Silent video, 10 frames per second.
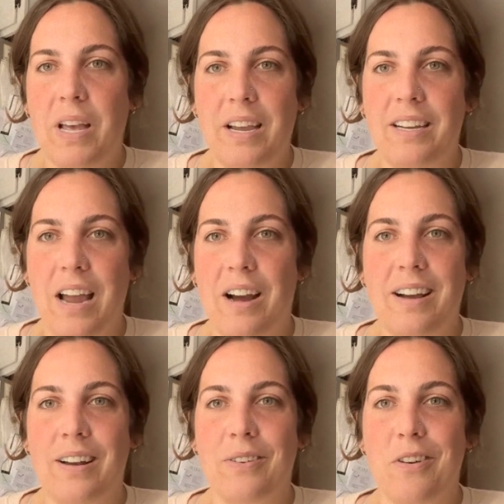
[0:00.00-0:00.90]
Yeah,
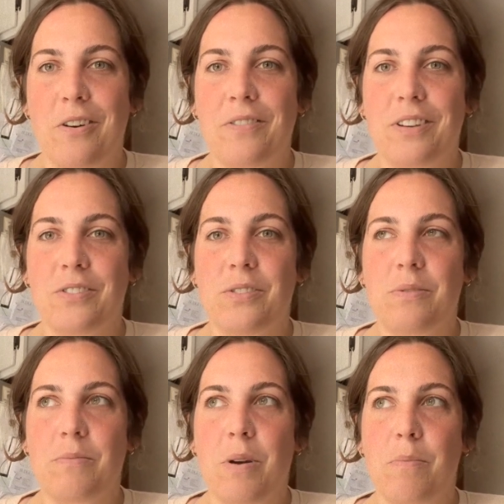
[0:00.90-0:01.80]
I don't know if
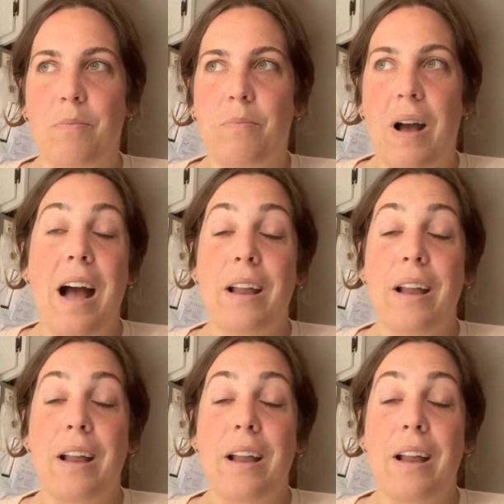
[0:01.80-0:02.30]
I